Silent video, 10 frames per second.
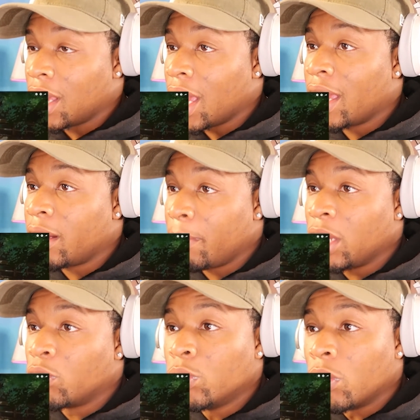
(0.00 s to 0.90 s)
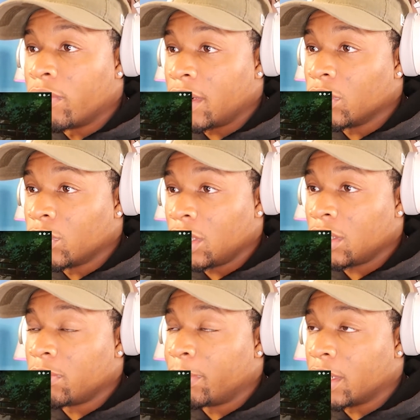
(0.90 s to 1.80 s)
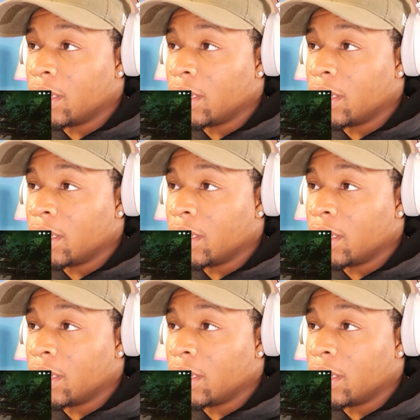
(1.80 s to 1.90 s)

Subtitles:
anime grew over those years, but